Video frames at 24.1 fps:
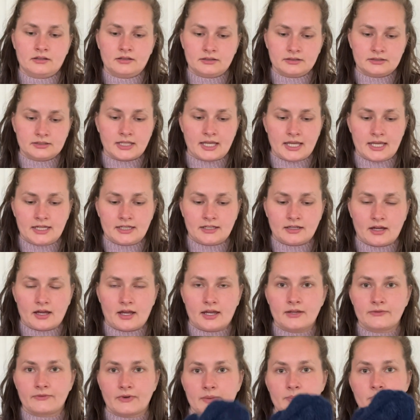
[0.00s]
like
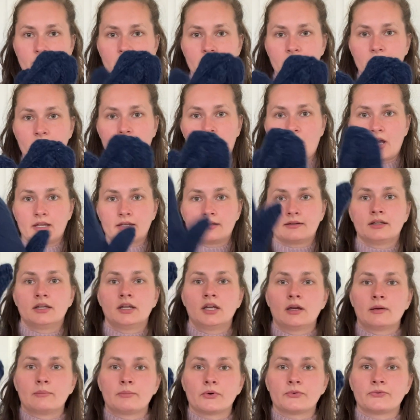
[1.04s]
if I put it on,
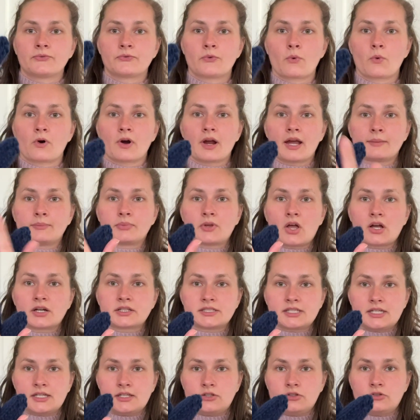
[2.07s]
before I blocked
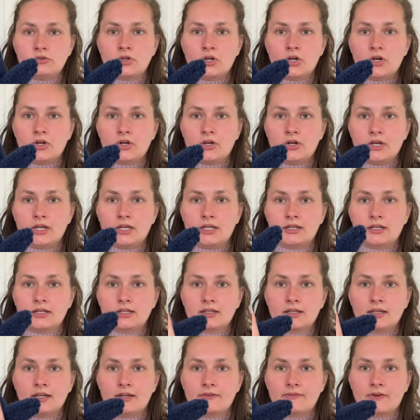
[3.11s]
it, you could,
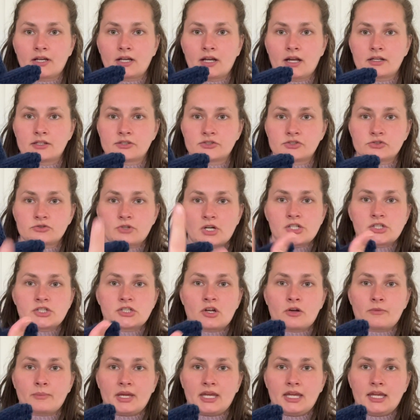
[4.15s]
if I kind of stretched
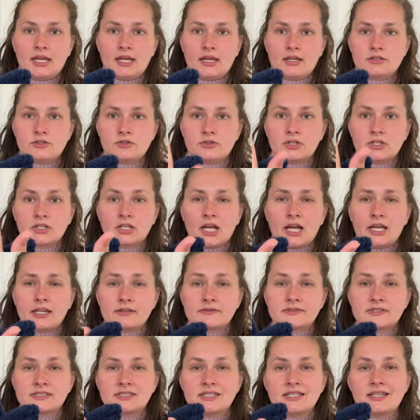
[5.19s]
out my hand, you could kind of
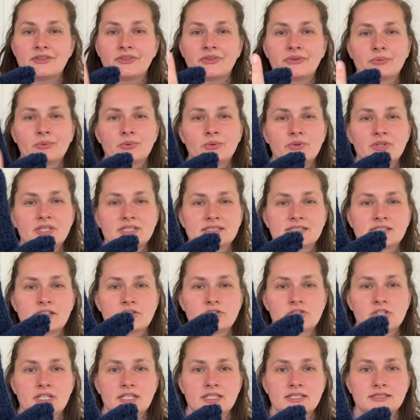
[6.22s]
see through the
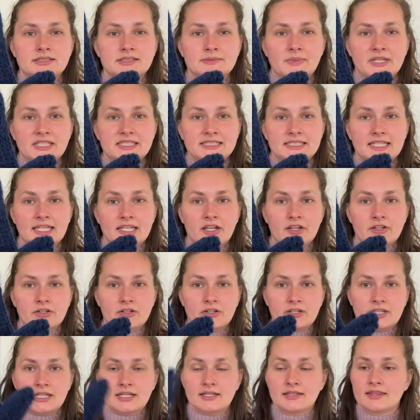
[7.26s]
stitches, my skin
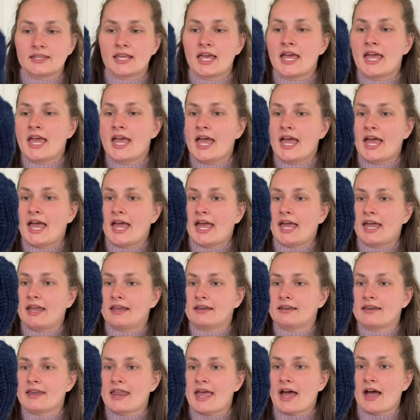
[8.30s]
underneath.
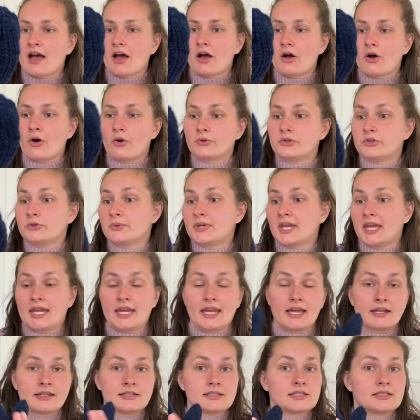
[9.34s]
And now you
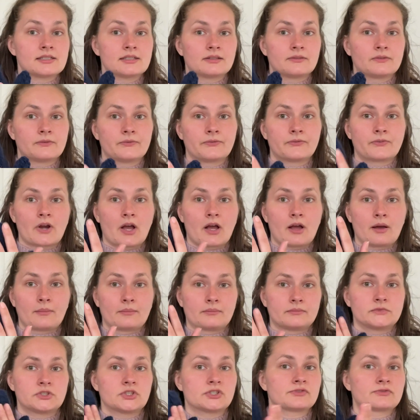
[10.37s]
can't
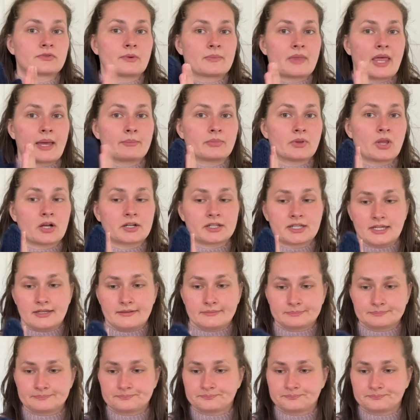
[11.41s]
just from that blocking.